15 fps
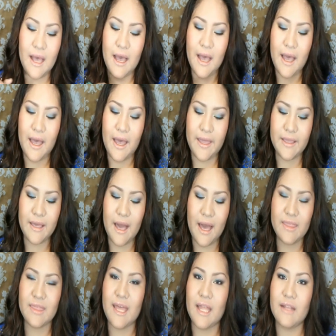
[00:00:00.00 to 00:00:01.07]
I
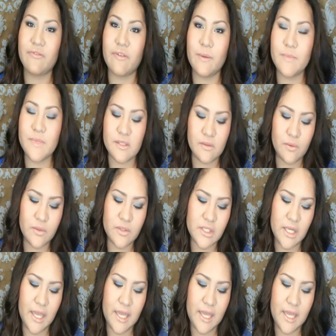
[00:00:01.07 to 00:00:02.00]
got that from Sush,